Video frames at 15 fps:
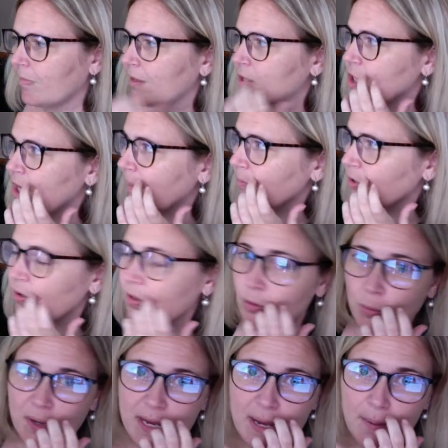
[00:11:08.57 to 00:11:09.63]
Chapter
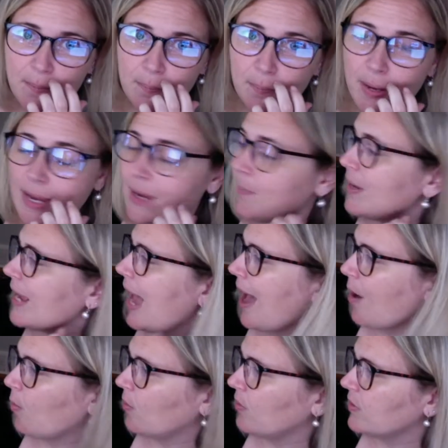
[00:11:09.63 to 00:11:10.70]
3, Baby
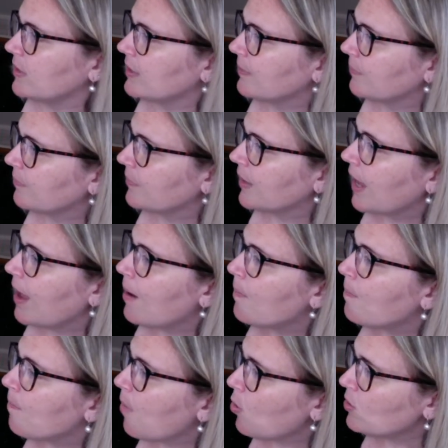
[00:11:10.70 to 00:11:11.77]
Owls.
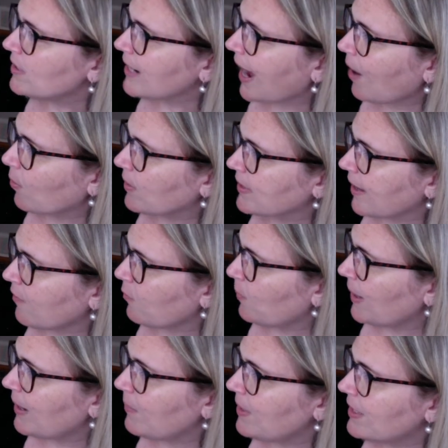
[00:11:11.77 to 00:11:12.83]
Most owls have
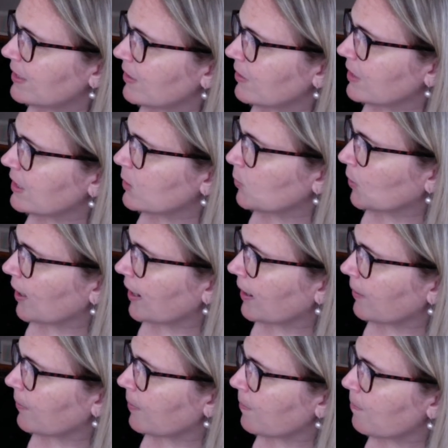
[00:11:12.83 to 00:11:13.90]
babies in the spring.
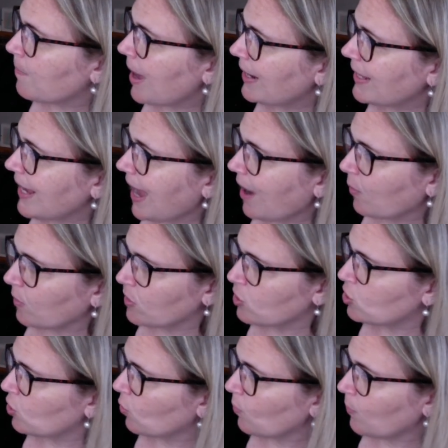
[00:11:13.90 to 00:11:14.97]
Many owls
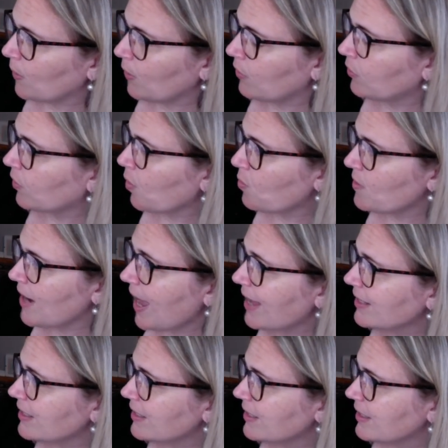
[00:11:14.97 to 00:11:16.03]
don't build their own
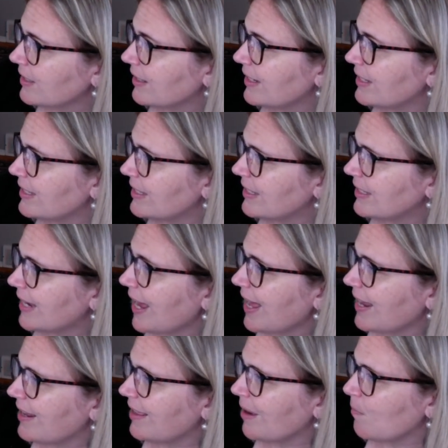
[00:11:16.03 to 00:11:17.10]
nests.
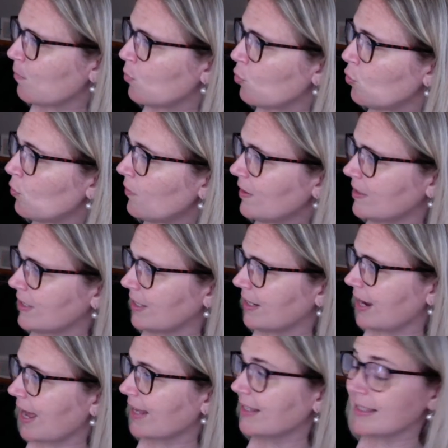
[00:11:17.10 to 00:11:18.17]
Instead, they move into
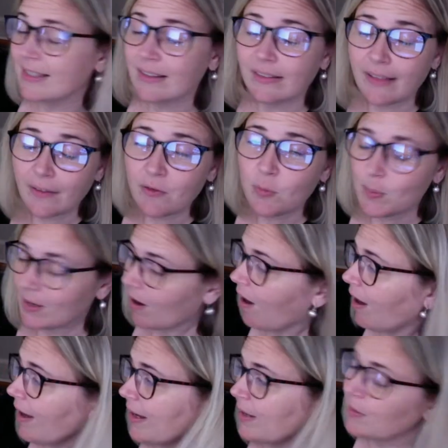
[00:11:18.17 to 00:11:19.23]
nests left
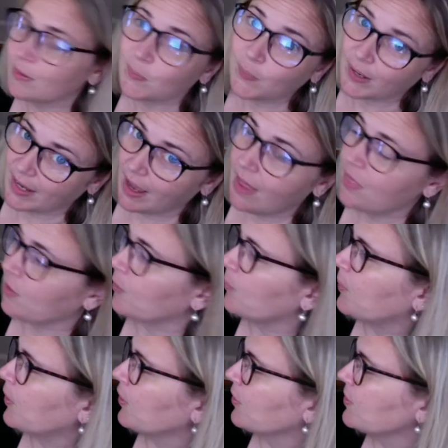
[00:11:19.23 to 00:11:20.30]
behind by other
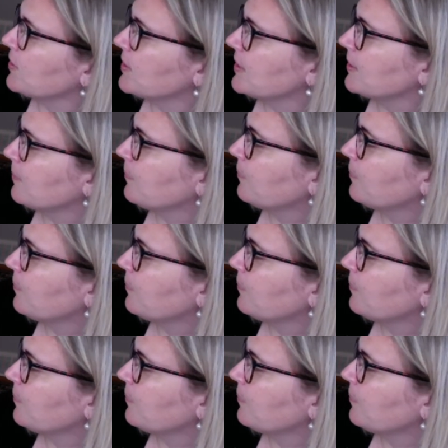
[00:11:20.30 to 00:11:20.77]
birds.